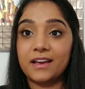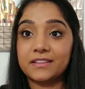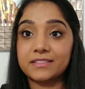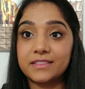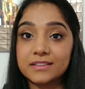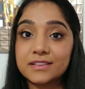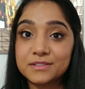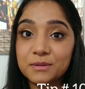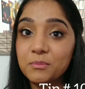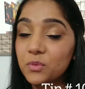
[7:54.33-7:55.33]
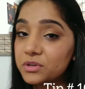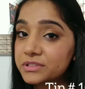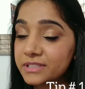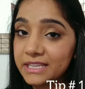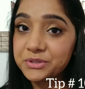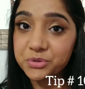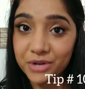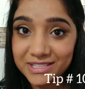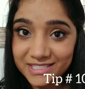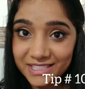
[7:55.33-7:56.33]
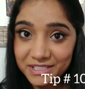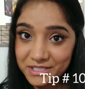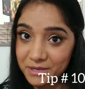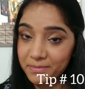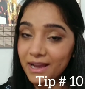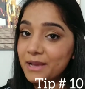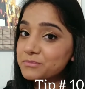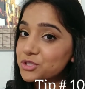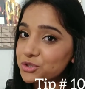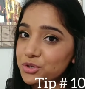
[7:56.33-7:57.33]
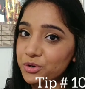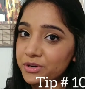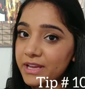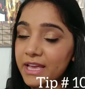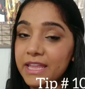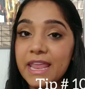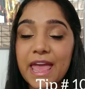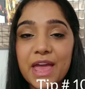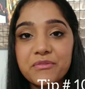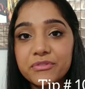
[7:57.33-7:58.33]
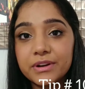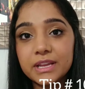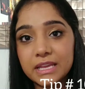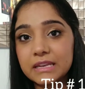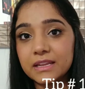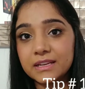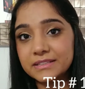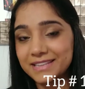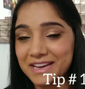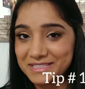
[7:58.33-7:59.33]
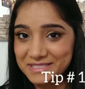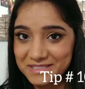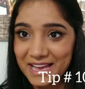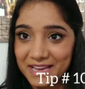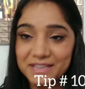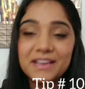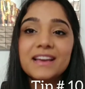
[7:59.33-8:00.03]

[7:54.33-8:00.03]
This is the most interesting tip, I'm sure, and every Indian does that.